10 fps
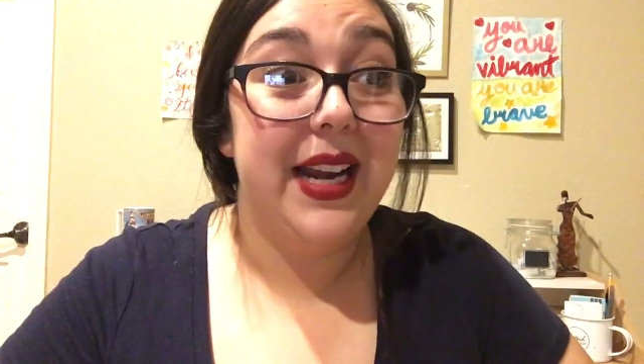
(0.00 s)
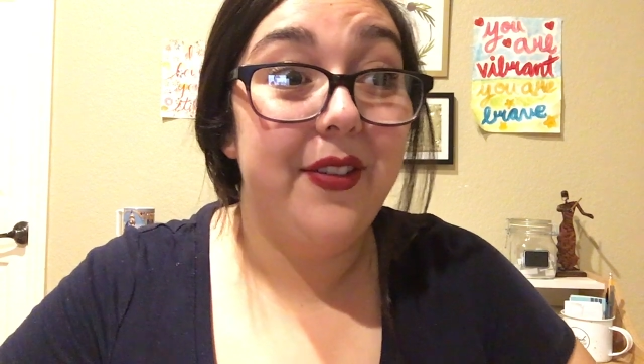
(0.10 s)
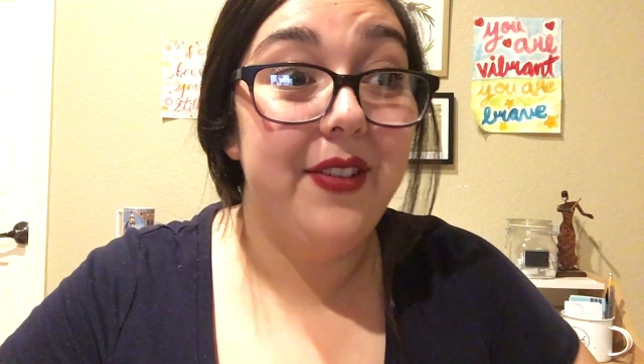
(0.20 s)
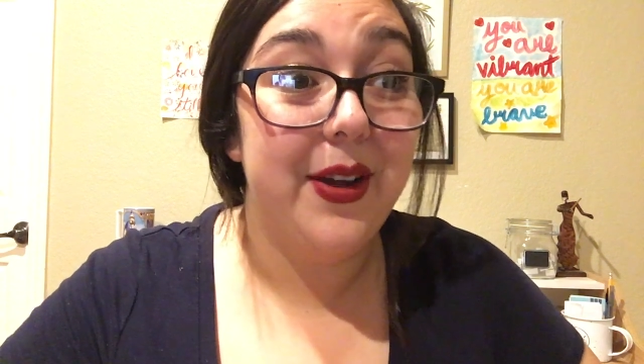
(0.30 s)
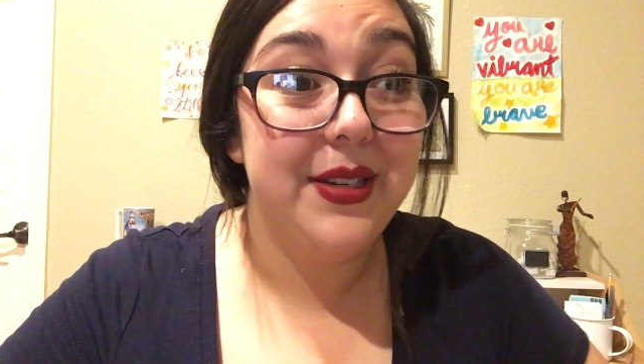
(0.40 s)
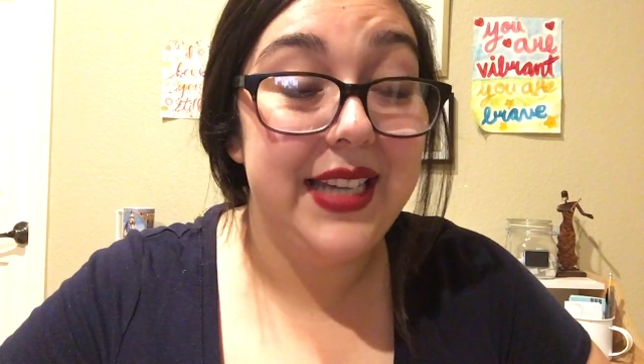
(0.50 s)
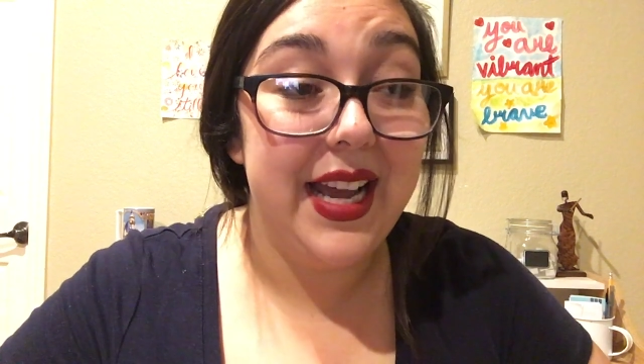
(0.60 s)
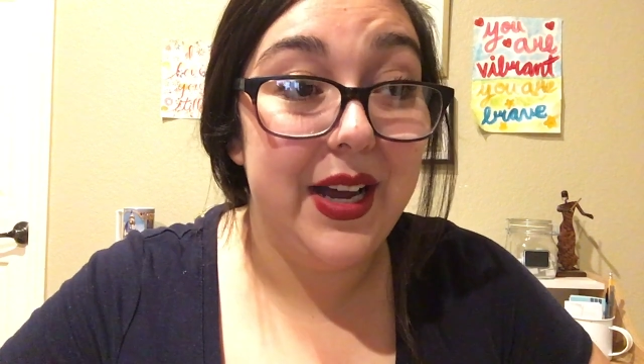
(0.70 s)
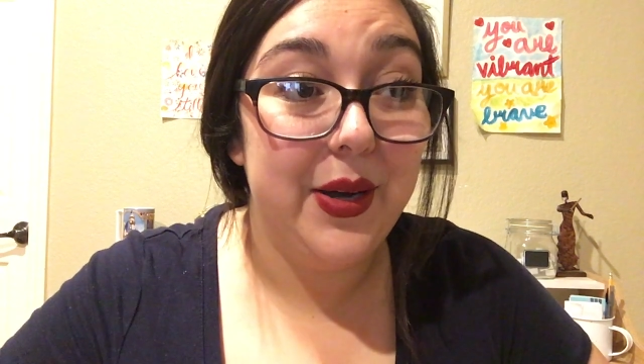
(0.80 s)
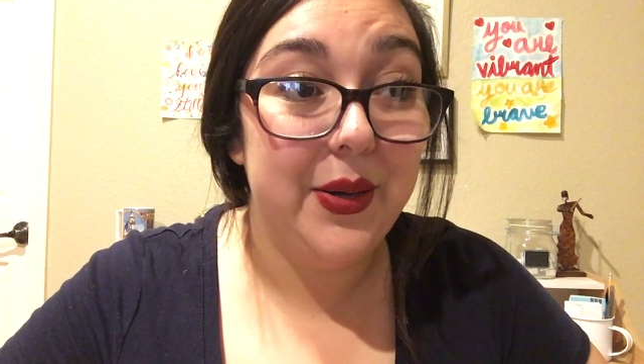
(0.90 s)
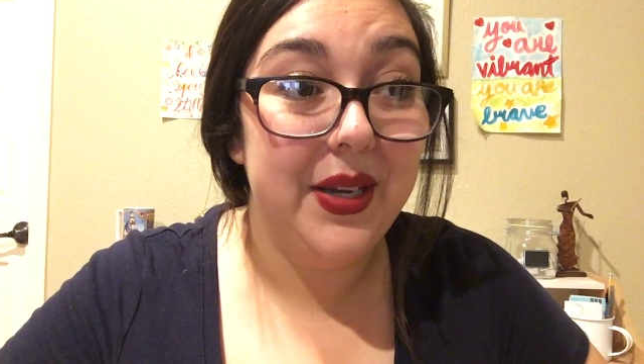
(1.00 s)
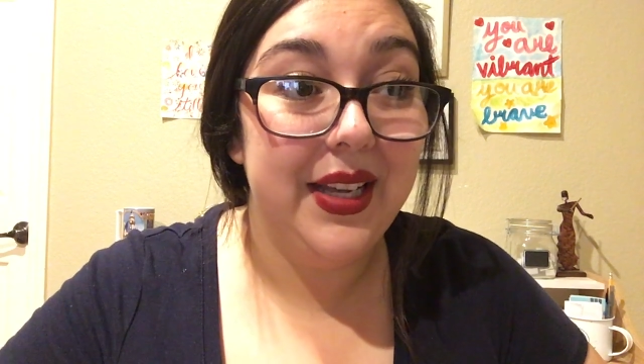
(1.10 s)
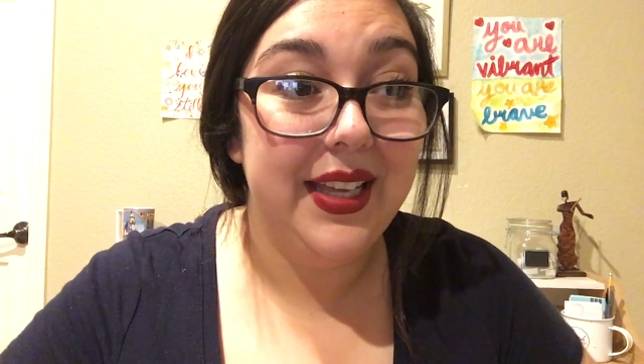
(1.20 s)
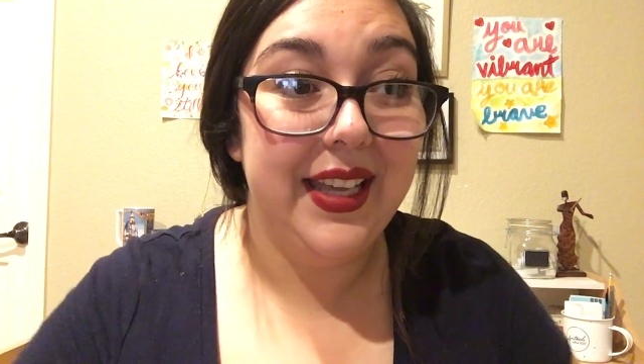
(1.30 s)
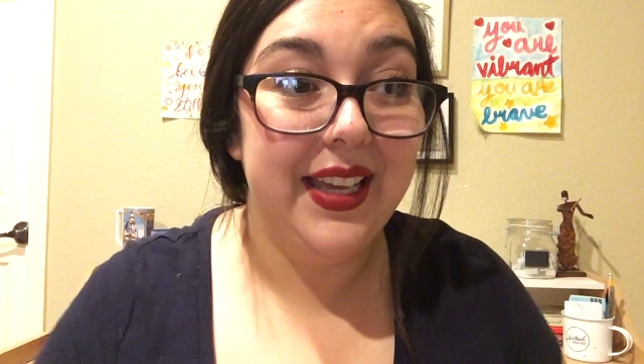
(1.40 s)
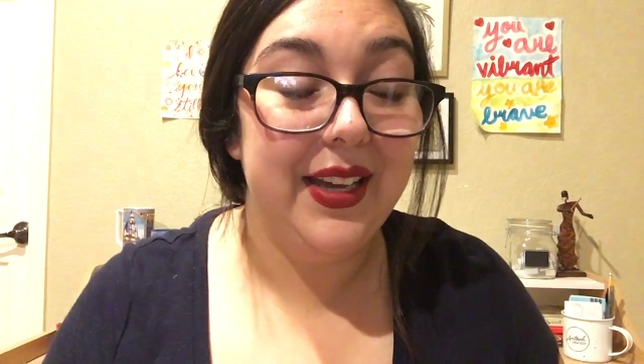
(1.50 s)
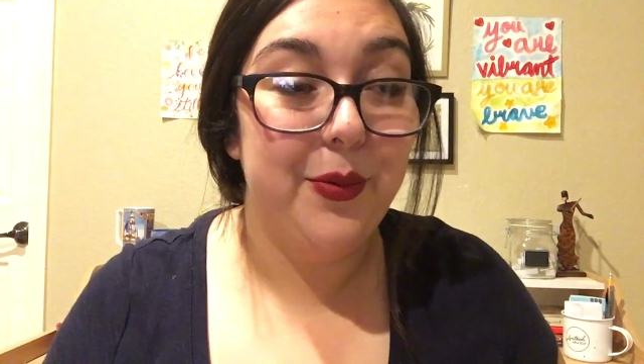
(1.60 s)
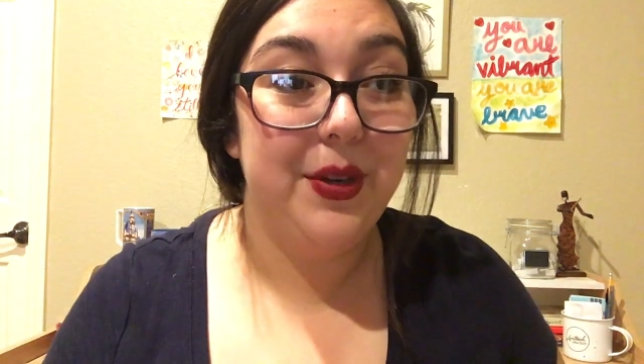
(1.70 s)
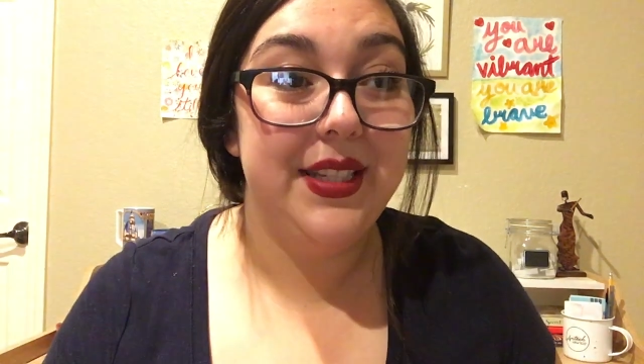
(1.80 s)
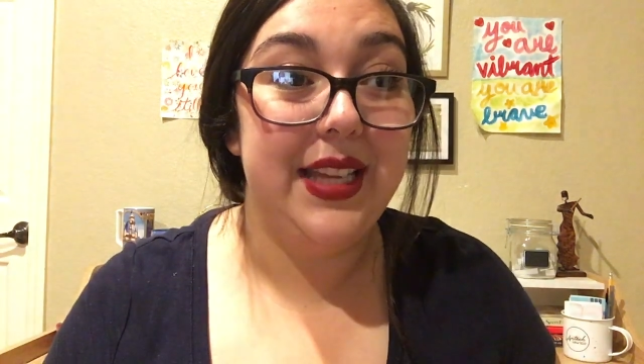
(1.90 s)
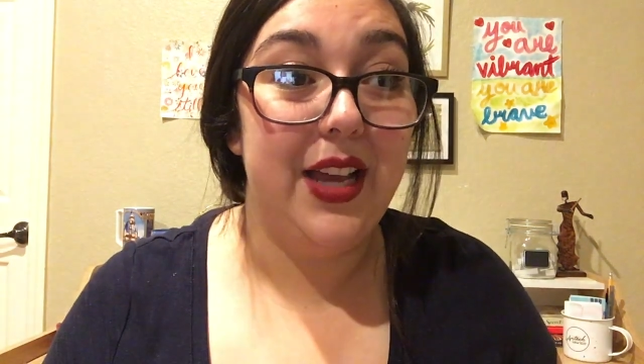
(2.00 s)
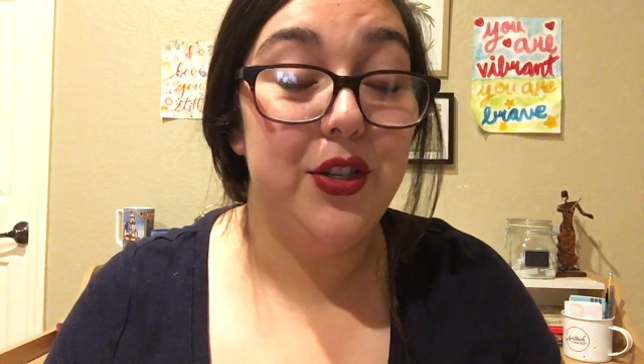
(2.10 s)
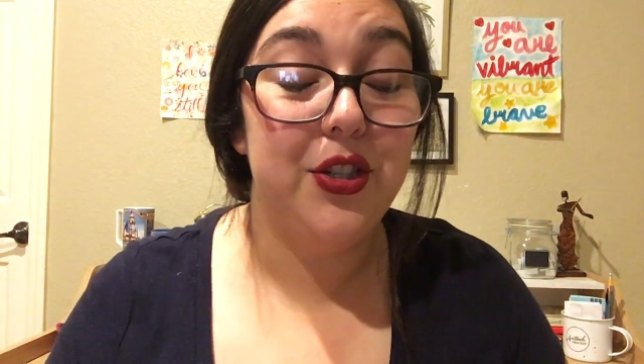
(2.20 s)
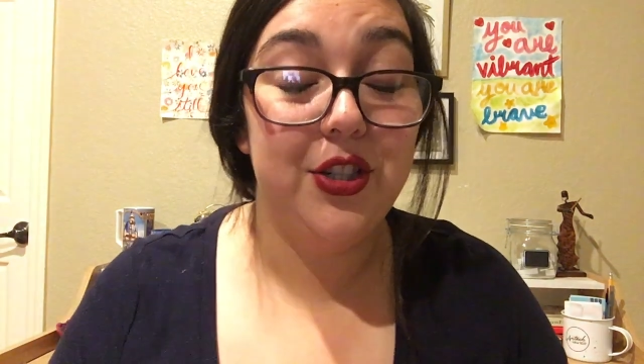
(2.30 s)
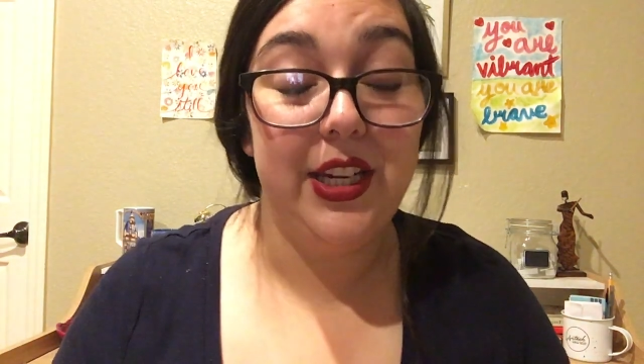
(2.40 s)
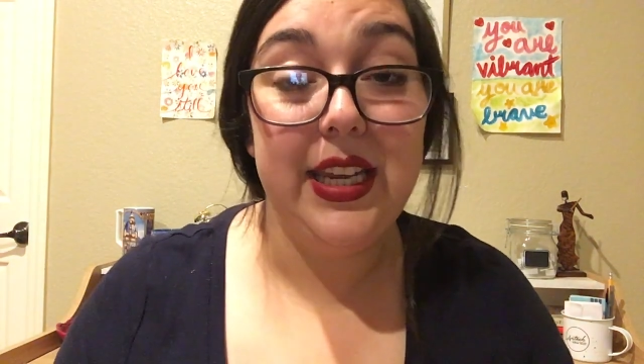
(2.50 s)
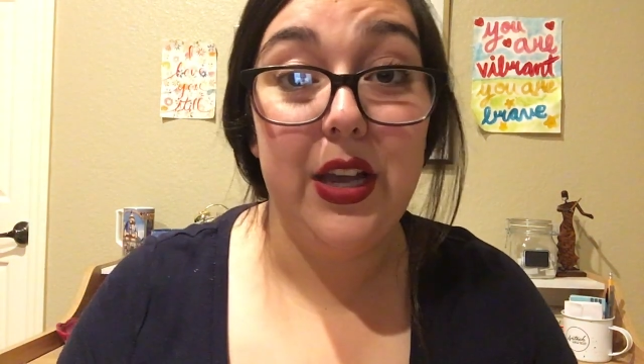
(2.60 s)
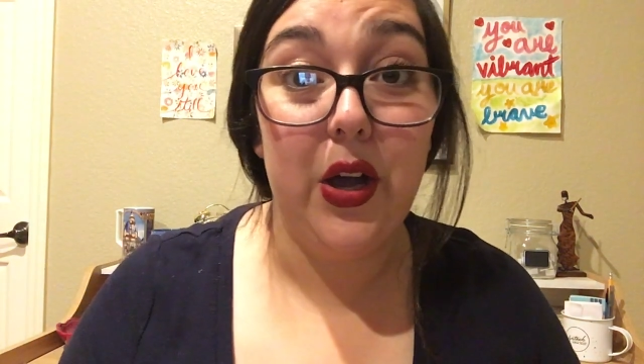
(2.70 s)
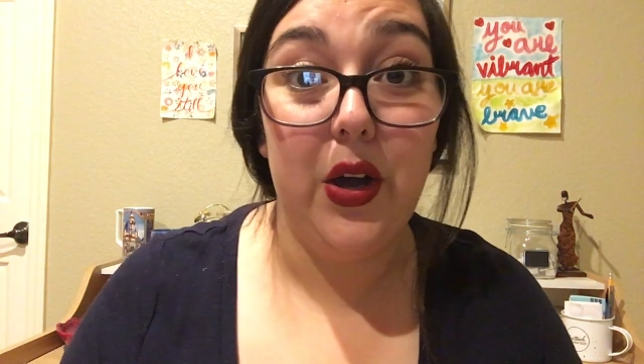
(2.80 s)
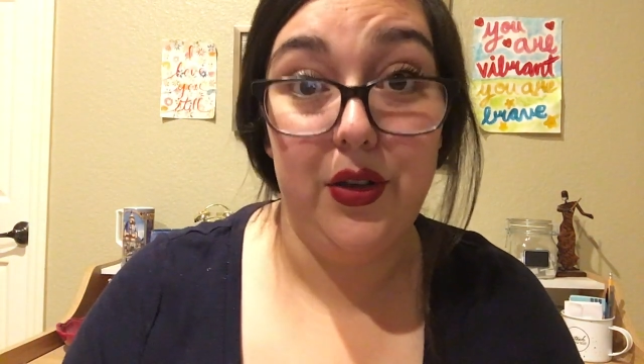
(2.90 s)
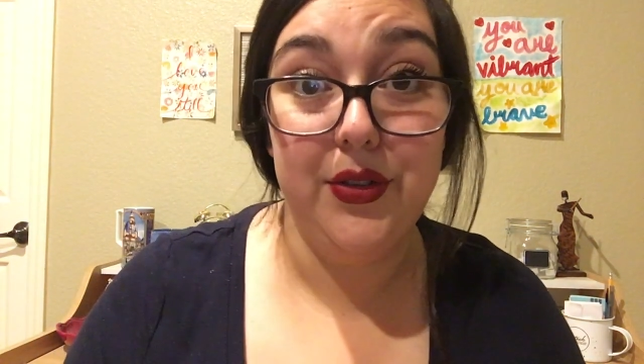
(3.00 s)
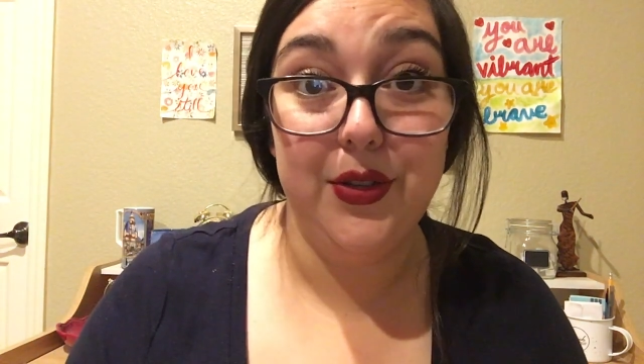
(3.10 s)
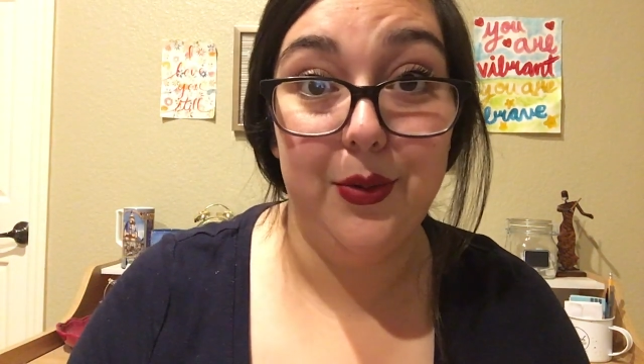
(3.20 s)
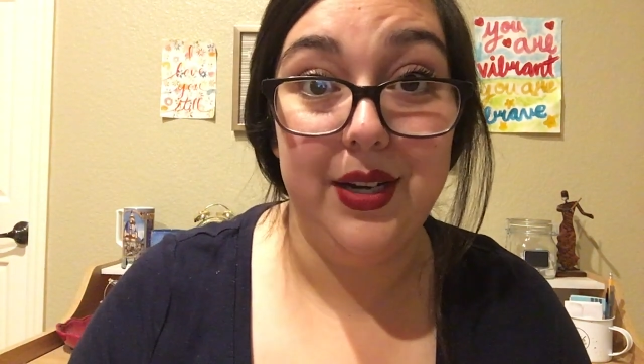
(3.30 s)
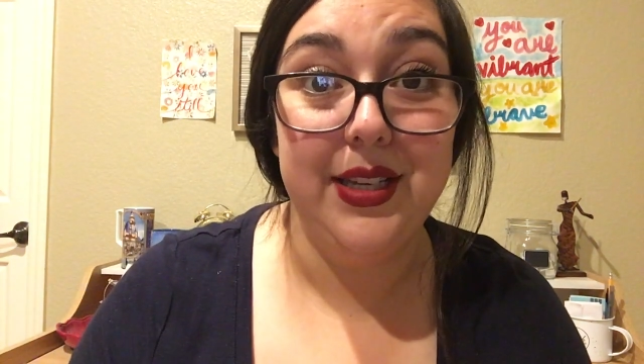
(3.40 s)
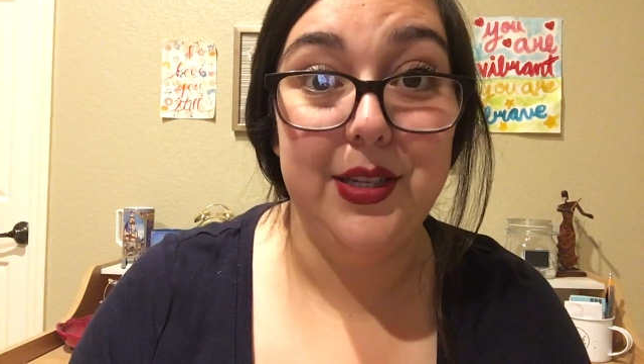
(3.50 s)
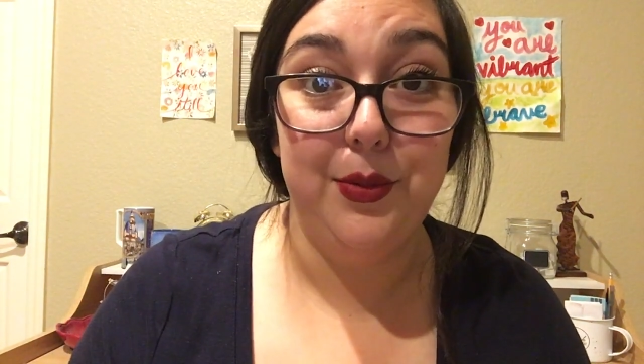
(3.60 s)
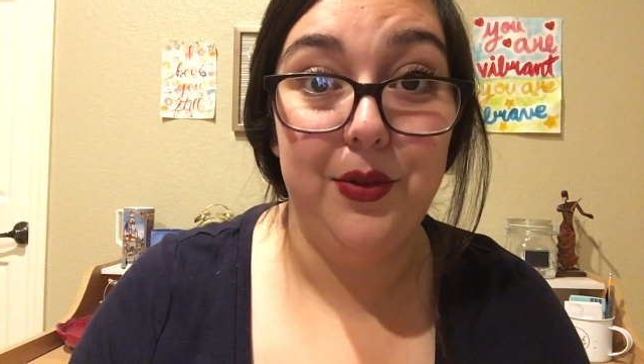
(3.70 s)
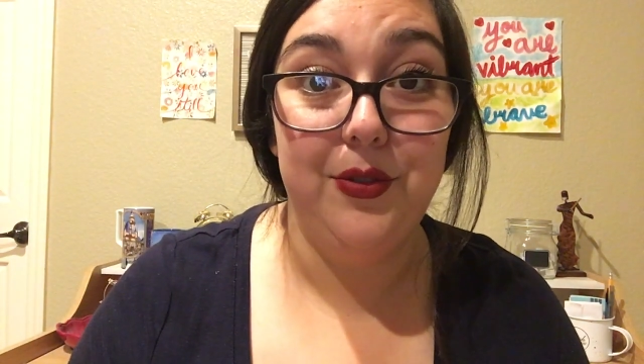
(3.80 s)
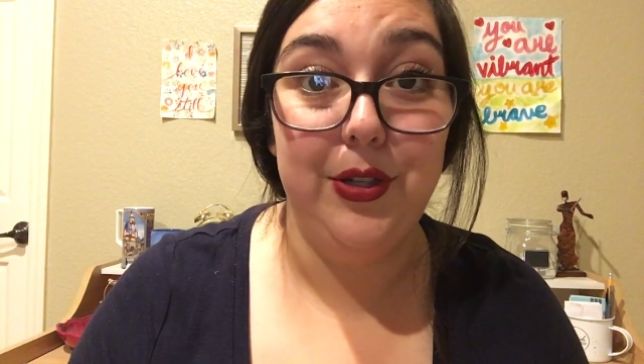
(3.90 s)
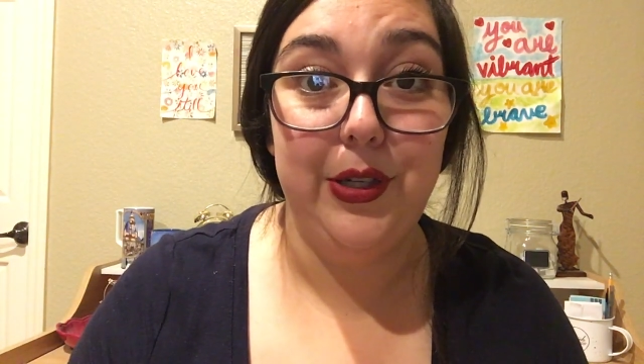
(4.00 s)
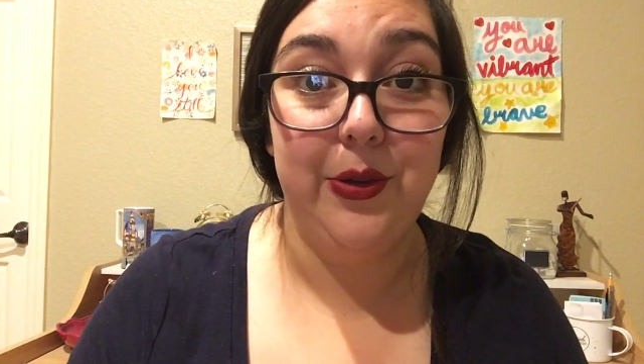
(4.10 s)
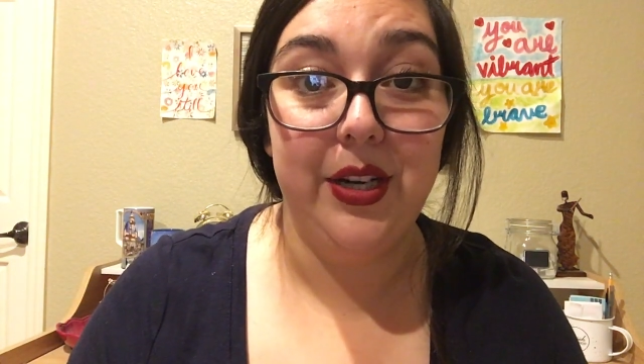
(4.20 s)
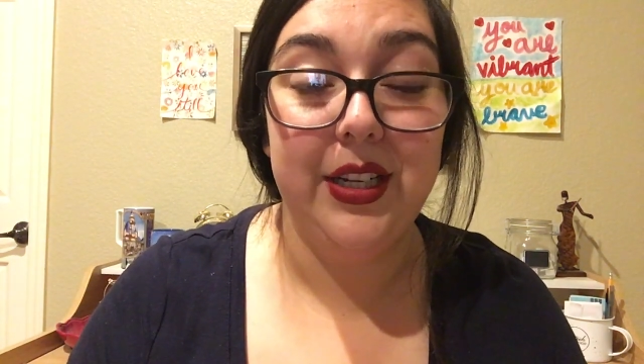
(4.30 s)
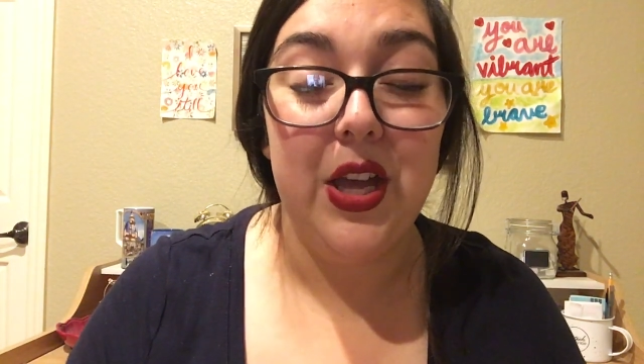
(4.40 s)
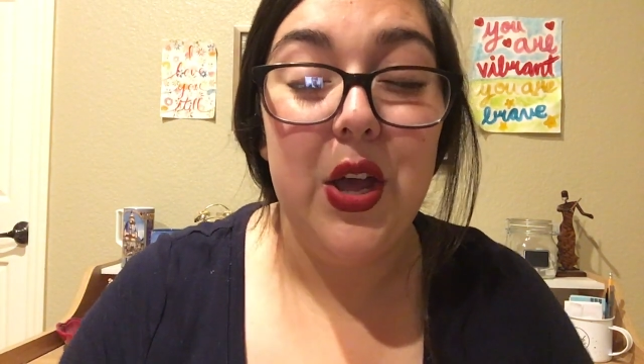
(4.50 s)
I found out was that she also wanted to move to New York,